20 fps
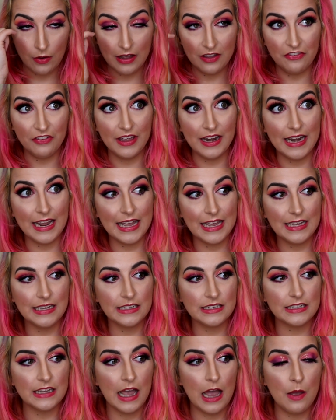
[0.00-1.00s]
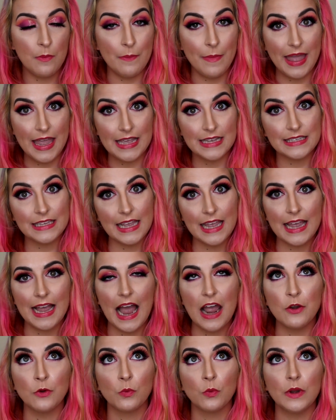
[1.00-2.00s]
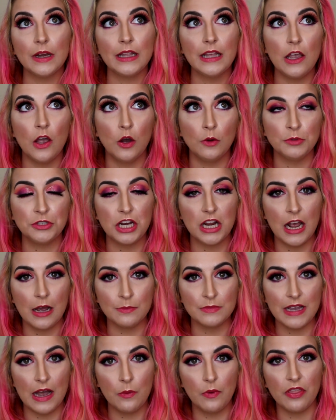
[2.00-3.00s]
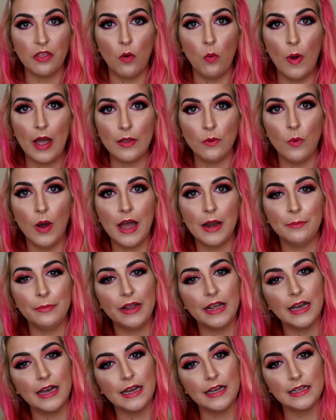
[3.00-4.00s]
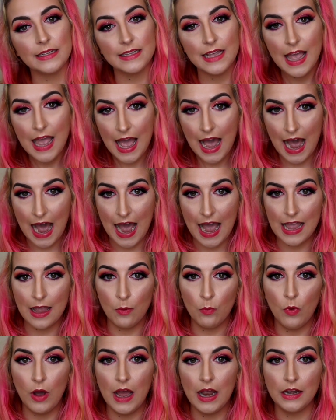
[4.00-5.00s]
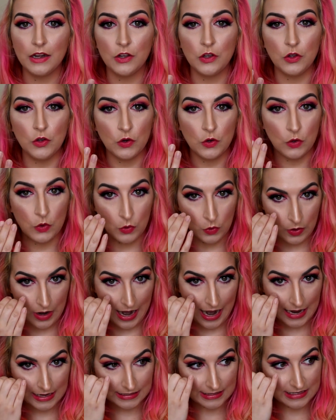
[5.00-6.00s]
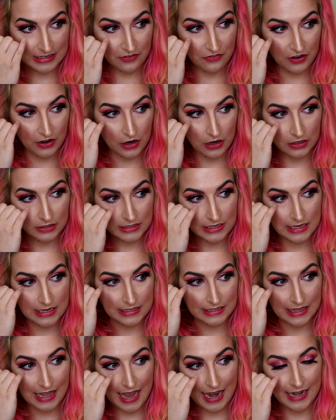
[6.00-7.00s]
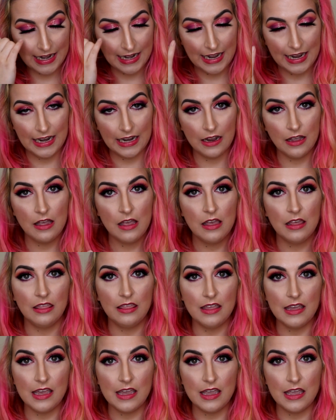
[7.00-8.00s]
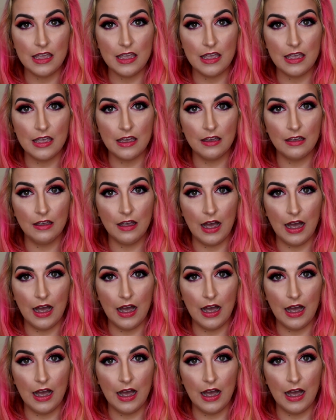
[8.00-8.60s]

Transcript: If it is amazing, I really hope she comes out with a white one, because I am one who has difficulties lining the